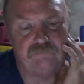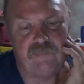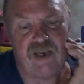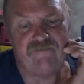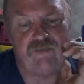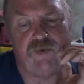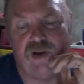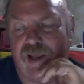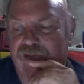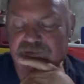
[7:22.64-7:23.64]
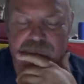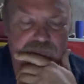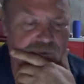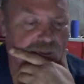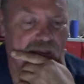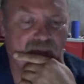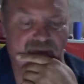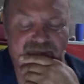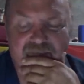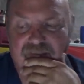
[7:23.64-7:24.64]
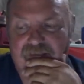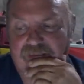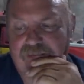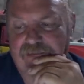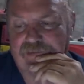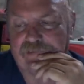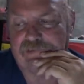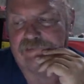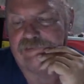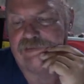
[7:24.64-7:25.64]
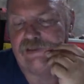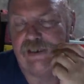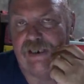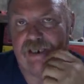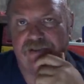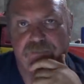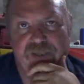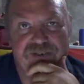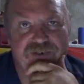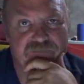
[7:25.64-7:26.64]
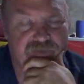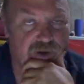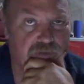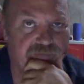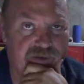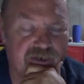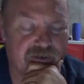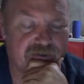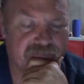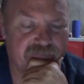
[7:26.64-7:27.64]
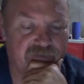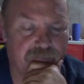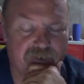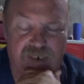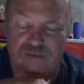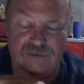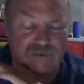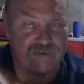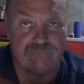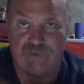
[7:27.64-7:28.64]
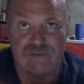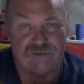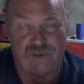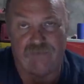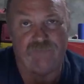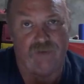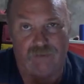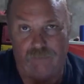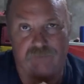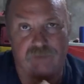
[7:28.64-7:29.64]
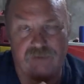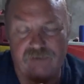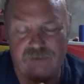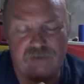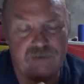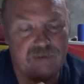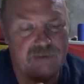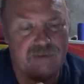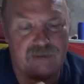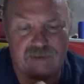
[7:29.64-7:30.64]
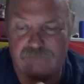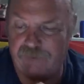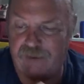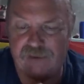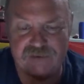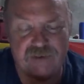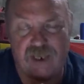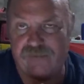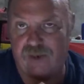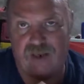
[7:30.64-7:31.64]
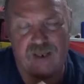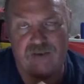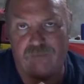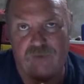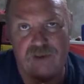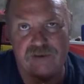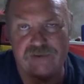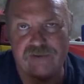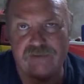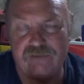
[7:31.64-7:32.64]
everyone has to realize that in the midst of COVID here in the Philippines, it's tough all over. I mean, it's nothing like it was